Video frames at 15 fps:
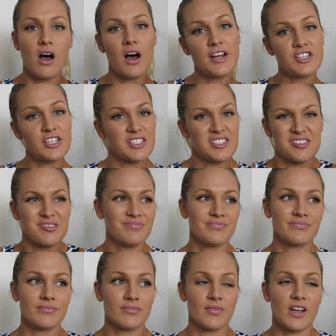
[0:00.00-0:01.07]
I
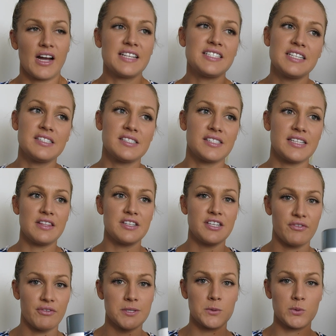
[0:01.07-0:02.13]
didn't the
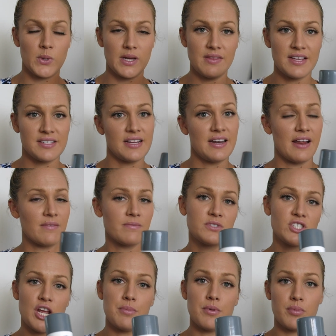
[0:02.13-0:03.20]
difference between this and a
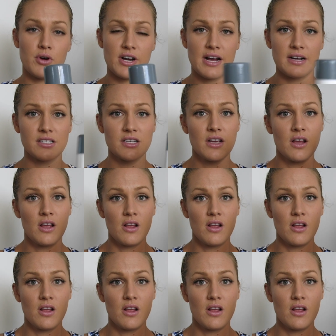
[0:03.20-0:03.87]
cheaper product.